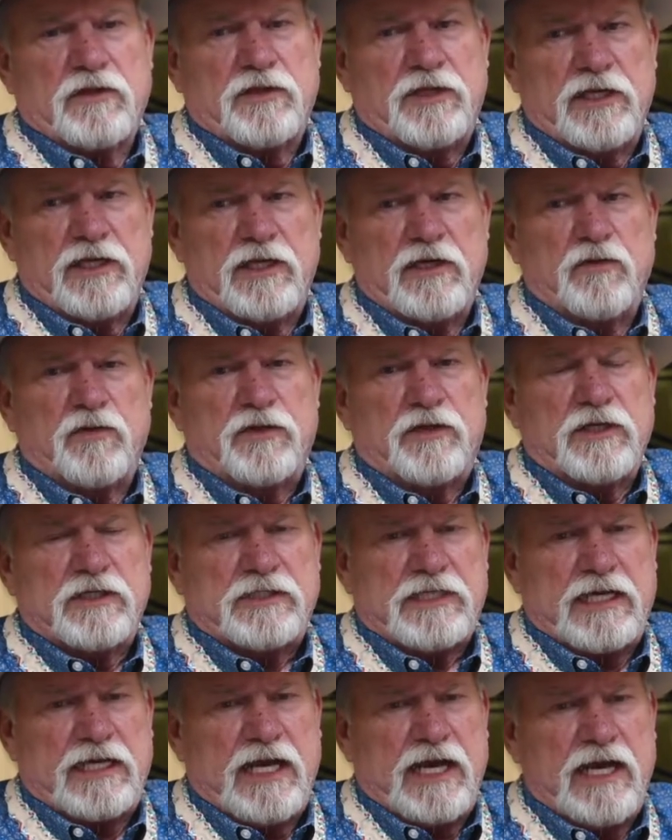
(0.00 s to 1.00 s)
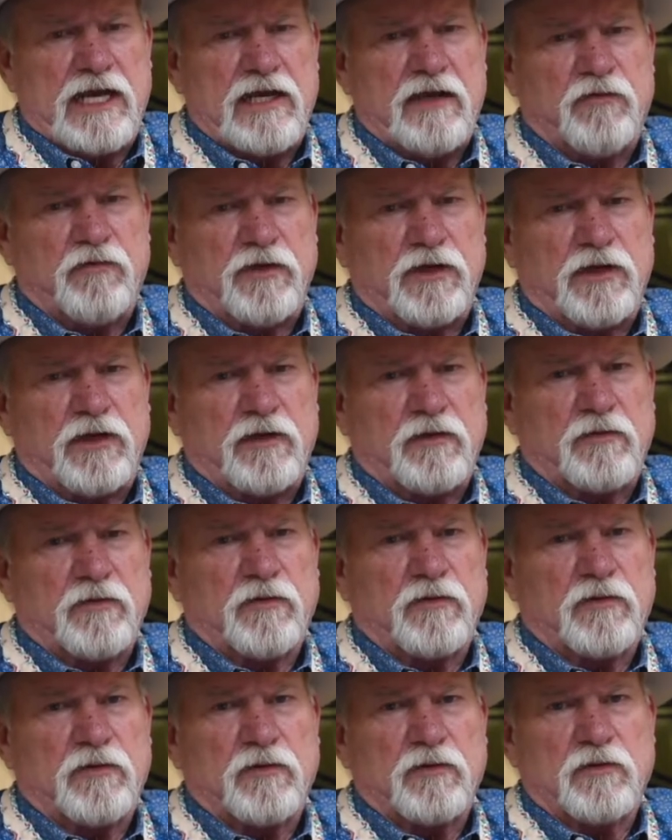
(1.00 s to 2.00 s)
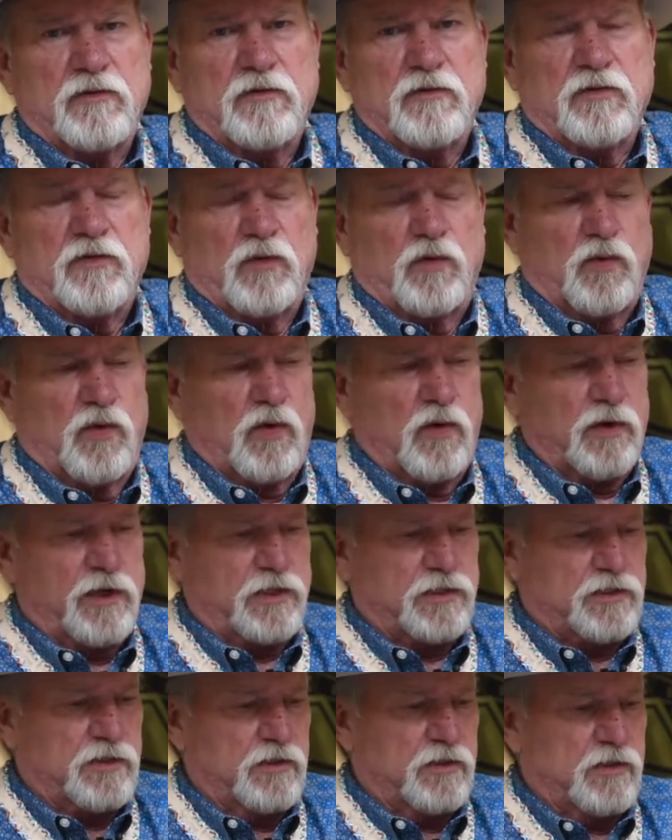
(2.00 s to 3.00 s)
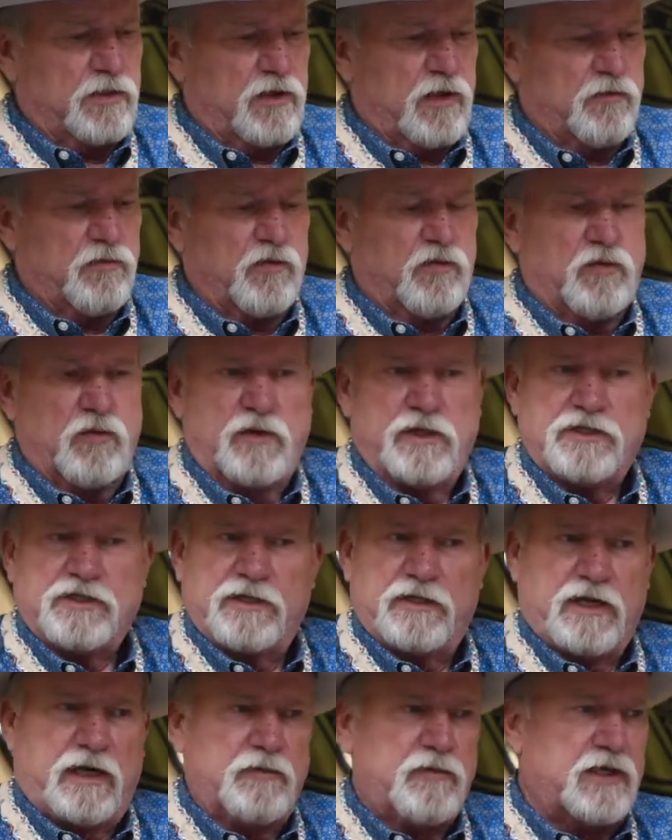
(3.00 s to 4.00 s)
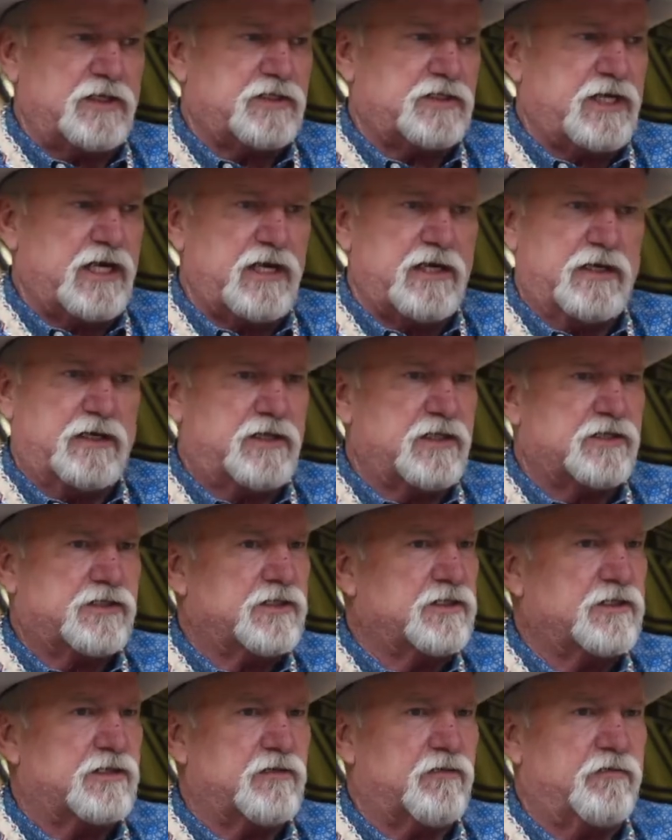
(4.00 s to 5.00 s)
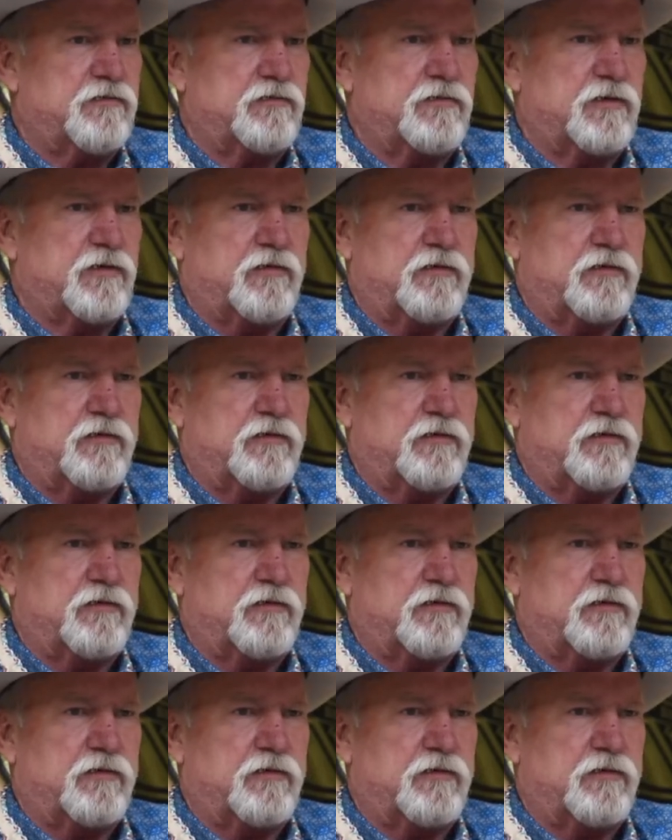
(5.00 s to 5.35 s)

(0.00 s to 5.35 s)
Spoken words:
dealing with this, had any of the worries come to fruition, I'm not saying that this isn't